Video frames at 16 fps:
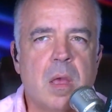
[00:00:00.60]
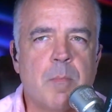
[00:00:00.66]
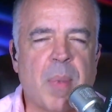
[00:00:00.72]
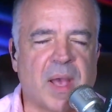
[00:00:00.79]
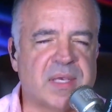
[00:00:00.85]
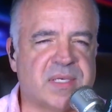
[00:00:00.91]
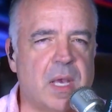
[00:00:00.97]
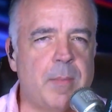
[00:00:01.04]

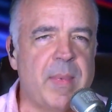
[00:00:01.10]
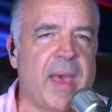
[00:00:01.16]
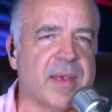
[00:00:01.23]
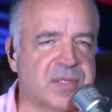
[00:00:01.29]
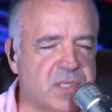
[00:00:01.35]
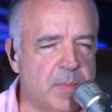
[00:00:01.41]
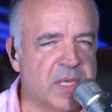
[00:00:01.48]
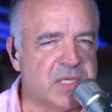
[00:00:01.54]
by some
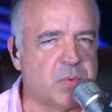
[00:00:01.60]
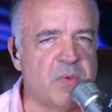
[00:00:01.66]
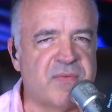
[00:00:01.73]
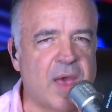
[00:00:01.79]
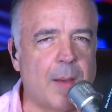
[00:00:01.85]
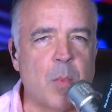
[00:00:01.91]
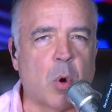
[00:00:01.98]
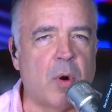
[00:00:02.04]
estimates,
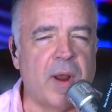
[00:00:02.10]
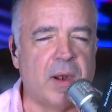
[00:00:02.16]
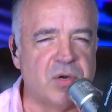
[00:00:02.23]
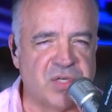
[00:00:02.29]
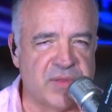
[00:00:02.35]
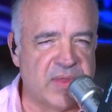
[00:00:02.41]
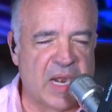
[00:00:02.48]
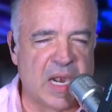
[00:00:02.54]
we've got more
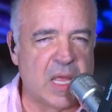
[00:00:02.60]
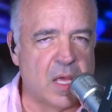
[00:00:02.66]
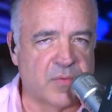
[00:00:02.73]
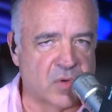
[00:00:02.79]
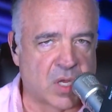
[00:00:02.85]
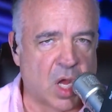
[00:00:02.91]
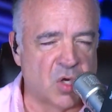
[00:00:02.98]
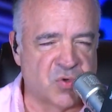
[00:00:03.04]
energy than any
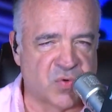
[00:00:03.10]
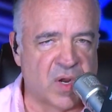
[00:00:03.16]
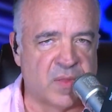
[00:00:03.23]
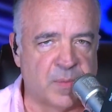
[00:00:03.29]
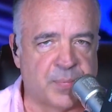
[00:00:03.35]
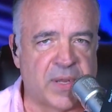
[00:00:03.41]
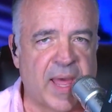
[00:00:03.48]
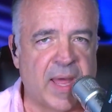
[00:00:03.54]
other country
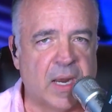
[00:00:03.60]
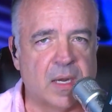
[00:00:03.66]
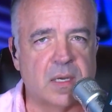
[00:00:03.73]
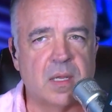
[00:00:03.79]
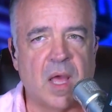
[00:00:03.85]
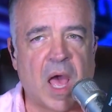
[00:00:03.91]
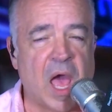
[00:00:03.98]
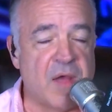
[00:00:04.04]
on the
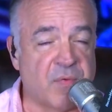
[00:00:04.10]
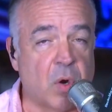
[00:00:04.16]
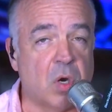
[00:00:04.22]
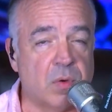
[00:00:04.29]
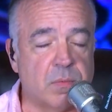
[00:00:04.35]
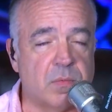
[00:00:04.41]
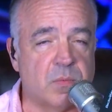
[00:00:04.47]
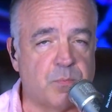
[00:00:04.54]
planet. I've
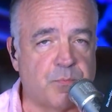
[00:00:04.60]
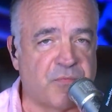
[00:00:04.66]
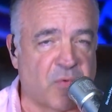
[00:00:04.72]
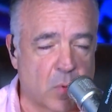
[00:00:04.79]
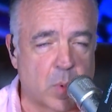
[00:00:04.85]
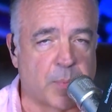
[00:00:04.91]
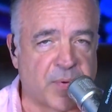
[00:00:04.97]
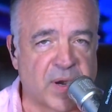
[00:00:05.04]
heard
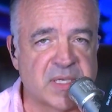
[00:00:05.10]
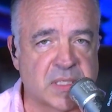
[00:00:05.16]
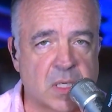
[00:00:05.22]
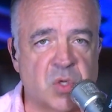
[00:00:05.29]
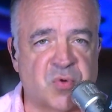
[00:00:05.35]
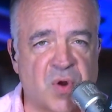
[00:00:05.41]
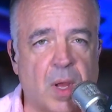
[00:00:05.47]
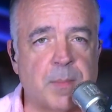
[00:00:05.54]
former
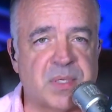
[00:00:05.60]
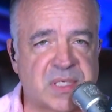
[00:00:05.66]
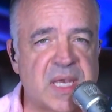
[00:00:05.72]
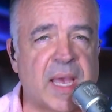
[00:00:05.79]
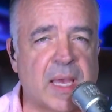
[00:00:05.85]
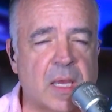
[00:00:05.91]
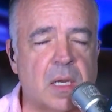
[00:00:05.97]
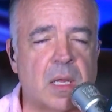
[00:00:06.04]
President Trump
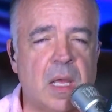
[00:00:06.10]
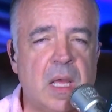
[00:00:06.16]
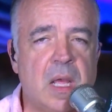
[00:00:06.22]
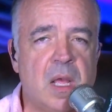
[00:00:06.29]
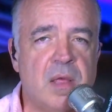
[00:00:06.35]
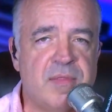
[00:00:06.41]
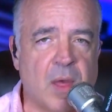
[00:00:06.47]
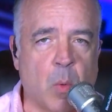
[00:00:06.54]
say it,
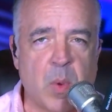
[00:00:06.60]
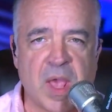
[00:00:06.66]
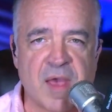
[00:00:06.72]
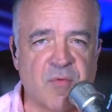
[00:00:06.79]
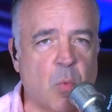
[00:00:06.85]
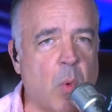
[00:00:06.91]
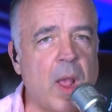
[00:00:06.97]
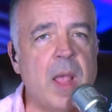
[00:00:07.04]
that we
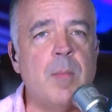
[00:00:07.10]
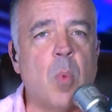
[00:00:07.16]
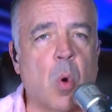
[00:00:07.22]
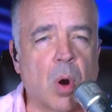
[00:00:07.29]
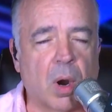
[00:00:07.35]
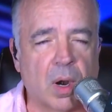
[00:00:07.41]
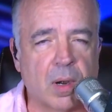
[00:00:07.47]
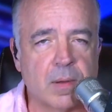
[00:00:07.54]
have way
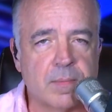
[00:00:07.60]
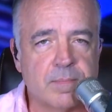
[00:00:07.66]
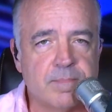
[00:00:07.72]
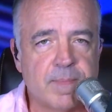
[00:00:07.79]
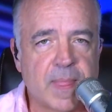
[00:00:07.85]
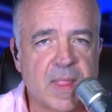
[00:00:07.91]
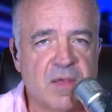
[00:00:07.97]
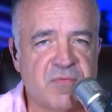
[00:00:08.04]
more
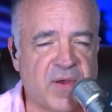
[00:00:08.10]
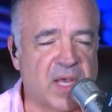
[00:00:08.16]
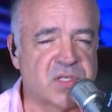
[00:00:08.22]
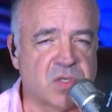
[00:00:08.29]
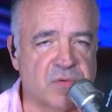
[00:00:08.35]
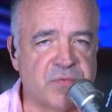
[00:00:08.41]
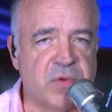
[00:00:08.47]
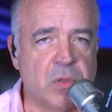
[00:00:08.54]

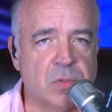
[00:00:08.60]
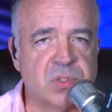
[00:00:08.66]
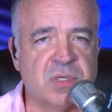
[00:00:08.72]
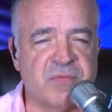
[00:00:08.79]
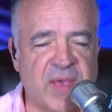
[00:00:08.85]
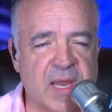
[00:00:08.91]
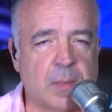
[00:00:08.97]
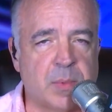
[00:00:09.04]
fossil fuels
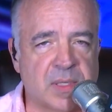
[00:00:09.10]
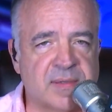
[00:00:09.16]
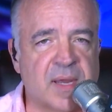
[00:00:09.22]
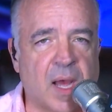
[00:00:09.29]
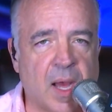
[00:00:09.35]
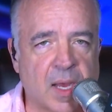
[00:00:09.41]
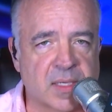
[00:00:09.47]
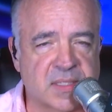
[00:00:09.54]
available
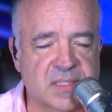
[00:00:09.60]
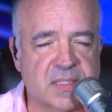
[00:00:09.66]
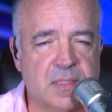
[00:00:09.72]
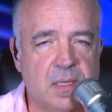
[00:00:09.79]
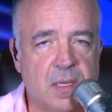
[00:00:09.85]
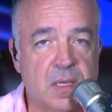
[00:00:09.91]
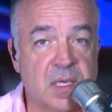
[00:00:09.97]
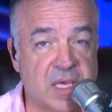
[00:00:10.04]
to
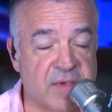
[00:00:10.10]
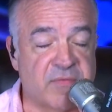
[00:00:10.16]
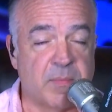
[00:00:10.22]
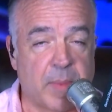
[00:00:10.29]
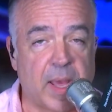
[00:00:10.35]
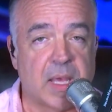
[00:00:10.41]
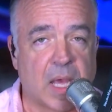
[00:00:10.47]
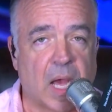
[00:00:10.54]
us,
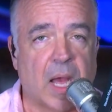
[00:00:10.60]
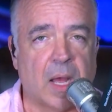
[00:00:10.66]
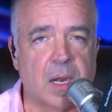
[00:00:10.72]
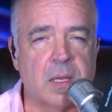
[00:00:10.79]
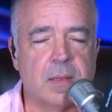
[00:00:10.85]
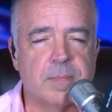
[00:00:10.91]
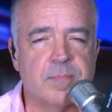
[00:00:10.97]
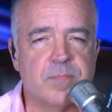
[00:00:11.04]
given by
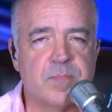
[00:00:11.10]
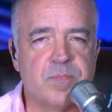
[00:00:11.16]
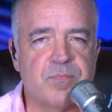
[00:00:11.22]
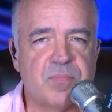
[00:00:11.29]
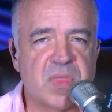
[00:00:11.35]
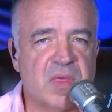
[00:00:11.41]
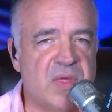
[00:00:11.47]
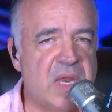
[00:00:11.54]
God,
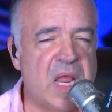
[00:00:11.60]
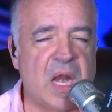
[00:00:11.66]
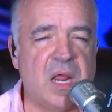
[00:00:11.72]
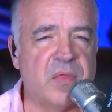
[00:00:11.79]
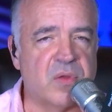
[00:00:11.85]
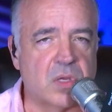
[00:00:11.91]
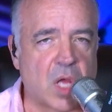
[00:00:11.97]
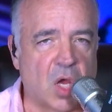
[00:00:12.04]
than
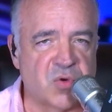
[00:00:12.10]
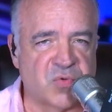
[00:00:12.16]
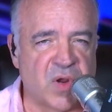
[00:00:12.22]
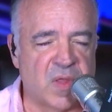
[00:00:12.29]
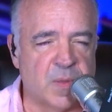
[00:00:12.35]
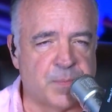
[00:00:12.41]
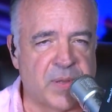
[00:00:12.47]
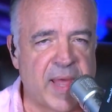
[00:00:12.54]
any other
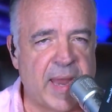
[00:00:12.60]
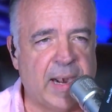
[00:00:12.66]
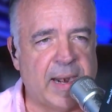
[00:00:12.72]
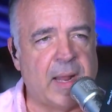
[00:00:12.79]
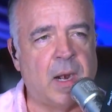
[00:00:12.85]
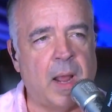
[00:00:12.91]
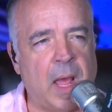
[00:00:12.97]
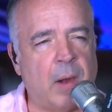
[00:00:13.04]
country on the
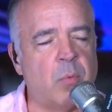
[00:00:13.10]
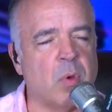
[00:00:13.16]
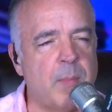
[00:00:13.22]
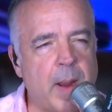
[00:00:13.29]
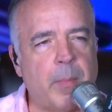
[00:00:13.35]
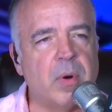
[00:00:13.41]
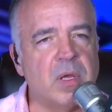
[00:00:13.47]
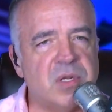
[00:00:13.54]
planet. And I
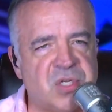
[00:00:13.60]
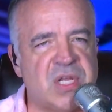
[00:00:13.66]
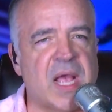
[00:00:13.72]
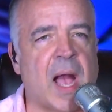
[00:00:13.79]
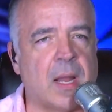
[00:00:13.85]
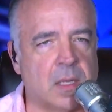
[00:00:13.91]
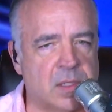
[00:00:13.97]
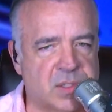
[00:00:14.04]
remember a
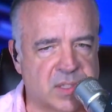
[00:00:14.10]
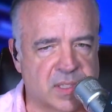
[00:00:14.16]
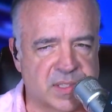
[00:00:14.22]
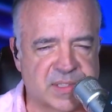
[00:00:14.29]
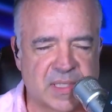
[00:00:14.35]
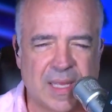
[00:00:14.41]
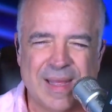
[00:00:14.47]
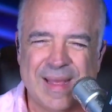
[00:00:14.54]

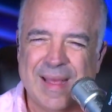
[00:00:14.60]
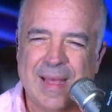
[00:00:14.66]
geologist,